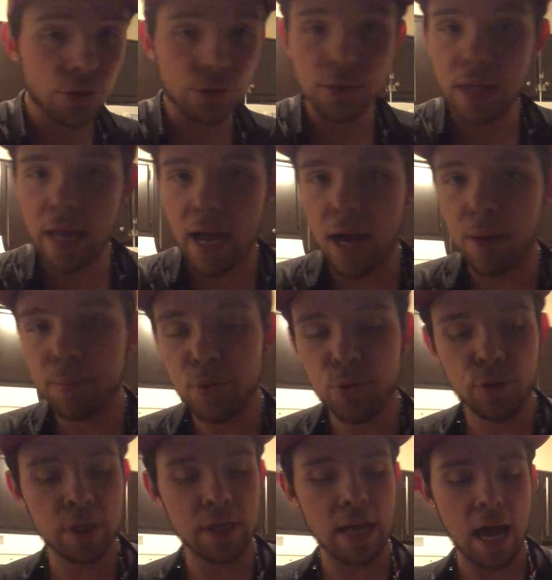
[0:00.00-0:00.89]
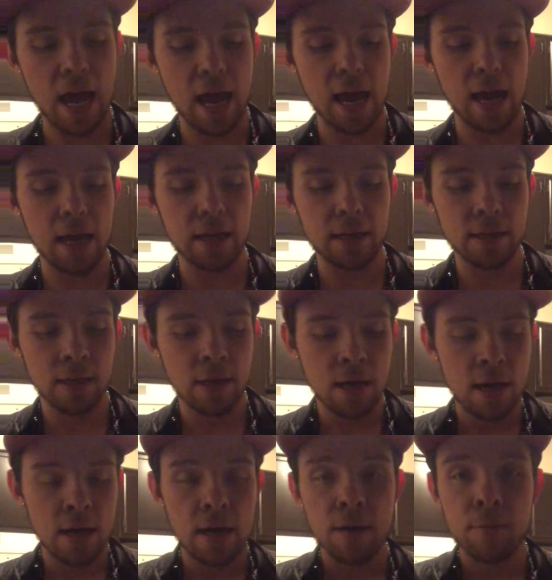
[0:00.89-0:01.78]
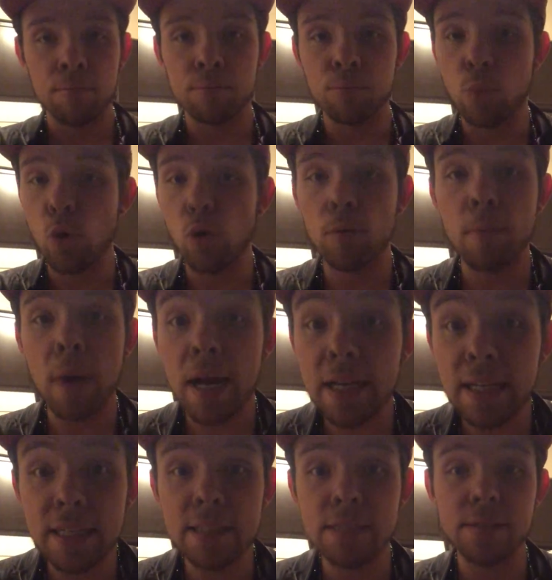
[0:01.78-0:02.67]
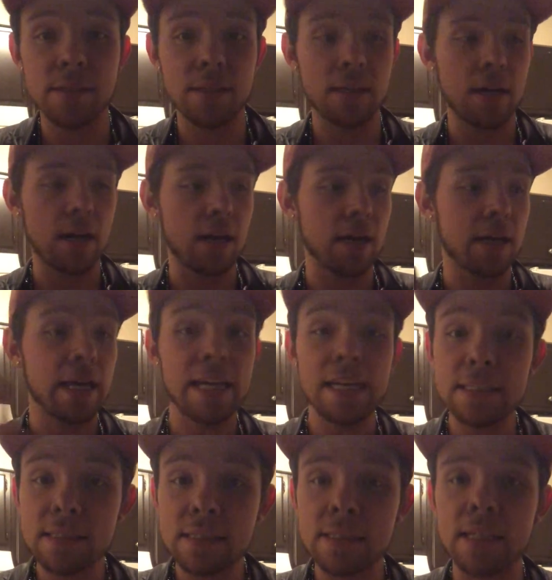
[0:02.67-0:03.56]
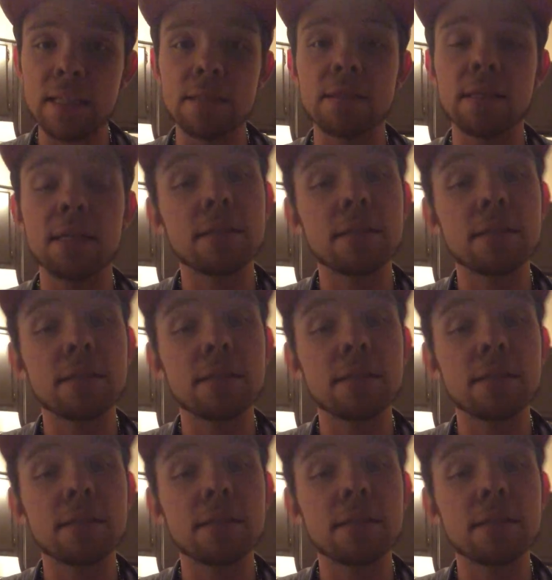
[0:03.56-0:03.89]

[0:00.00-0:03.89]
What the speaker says: your lamp. You can add more maize, incense,